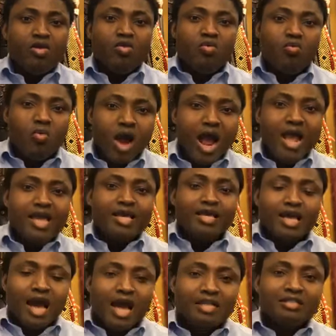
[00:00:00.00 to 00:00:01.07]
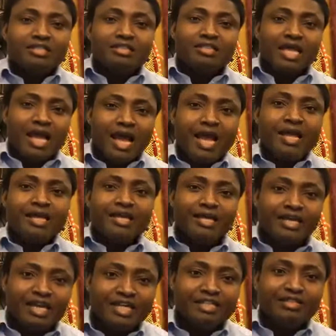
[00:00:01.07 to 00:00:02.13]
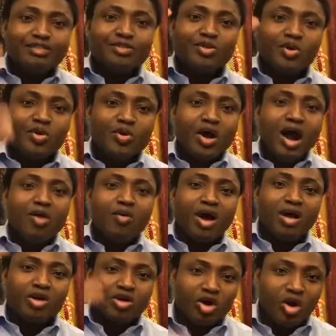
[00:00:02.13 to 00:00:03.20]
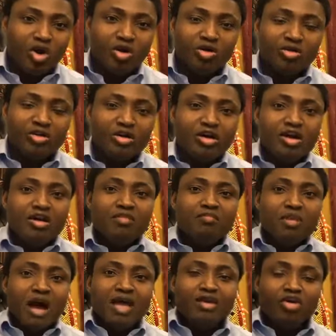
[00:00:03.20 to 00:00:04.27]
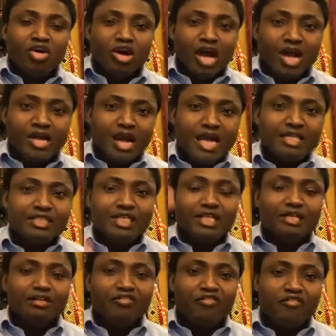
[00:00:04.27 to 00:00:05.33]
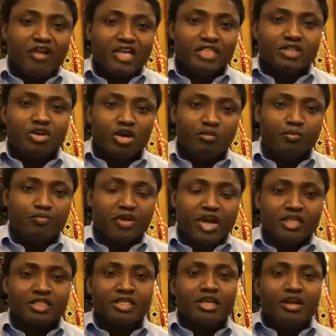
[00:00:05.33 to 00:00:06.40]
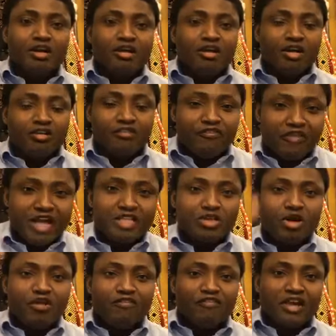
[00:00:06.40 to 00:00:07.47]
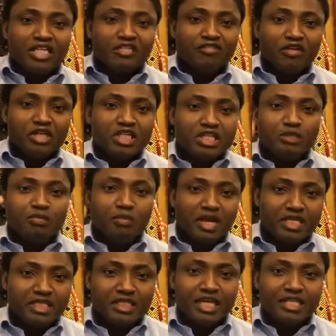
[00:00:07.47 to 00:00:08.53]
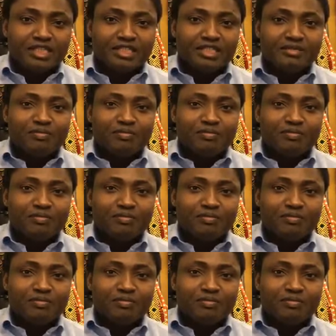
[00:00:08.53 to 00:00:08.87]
Why can't they heed to our call by organizing press conference for this president,